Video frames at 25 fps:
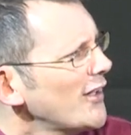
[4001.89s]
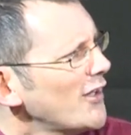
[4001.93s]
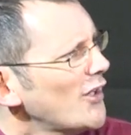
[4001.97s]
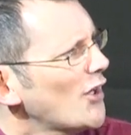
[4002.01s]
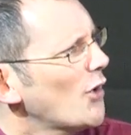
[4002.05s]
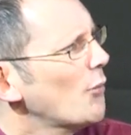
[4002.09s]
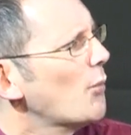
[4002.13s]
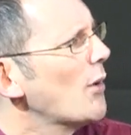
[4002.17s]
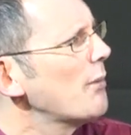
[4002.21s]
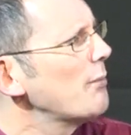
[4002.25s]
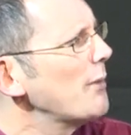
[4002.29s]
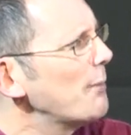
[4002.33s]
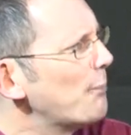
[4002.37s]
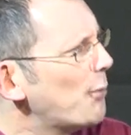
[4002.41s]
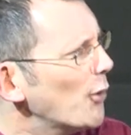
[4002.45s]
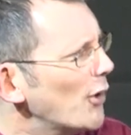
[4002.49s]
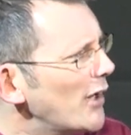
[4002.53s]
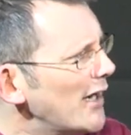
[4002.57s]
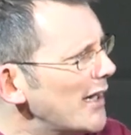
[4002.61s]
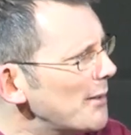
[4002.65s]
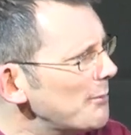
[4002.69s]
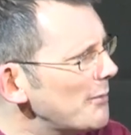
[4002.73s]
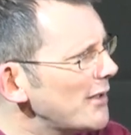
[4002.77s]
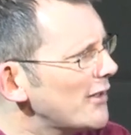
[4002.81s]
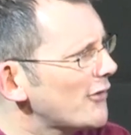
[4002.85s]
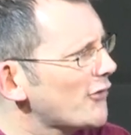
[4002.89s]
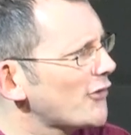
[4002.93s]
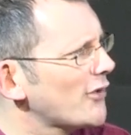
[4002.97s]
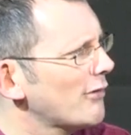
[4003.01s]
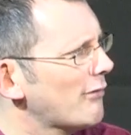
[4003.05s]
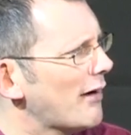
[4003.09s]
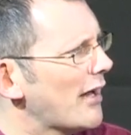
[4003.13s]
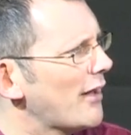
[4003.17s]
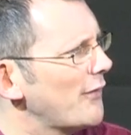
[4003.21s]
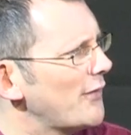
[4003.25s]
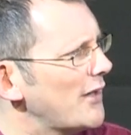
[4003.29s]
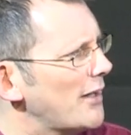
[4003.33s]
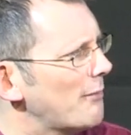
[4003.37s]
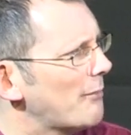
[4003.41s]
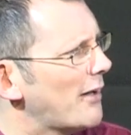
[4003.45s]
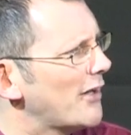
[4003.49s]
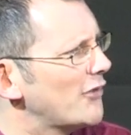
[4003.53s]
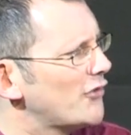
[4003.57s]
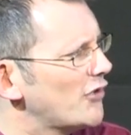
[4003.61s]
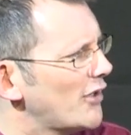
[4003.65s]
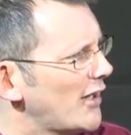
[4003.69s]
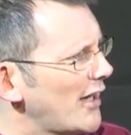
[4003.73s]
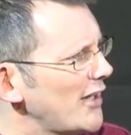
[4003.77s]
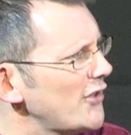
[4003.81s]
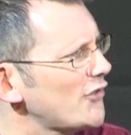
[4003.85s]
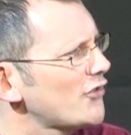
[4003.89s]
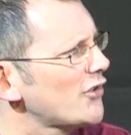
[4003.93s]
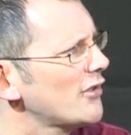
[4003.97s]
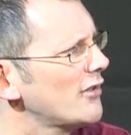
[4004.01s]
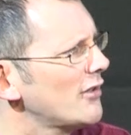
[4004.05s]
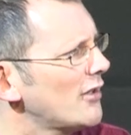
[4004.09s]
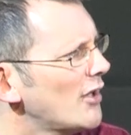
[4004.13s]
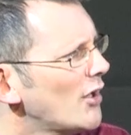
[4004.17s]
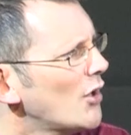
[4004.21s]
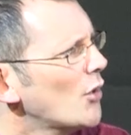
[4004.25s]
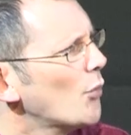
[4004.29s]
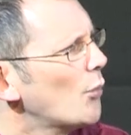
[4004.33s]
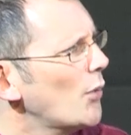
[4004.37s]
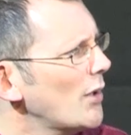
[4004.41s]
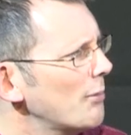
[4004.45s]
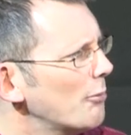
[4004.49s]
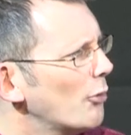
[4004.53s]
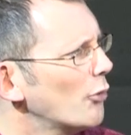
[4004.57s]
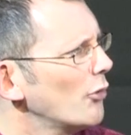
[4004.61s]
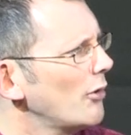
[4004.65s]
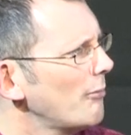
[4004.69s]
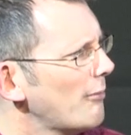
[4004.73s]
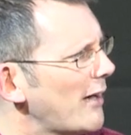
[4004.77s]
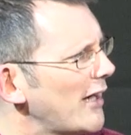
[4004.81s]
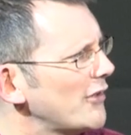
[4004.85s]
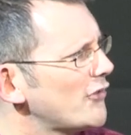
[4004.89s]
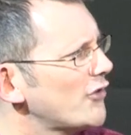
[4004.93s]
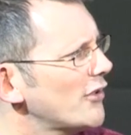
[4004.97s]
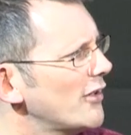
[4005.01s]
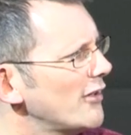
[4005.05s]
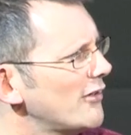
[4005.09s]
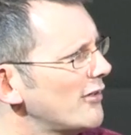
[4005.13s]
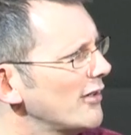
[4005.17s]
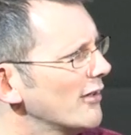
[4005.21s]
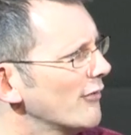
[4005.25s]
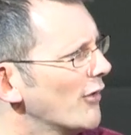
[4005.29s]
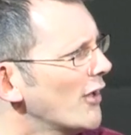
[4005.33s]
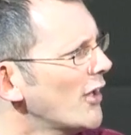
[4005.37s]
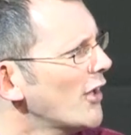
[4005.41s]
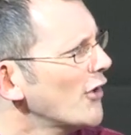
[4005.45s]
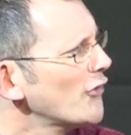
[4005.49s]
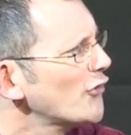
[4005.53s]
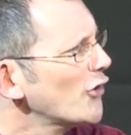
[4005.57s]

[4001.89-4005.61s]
You know, when we put limits around the imagination, we're more imaginative.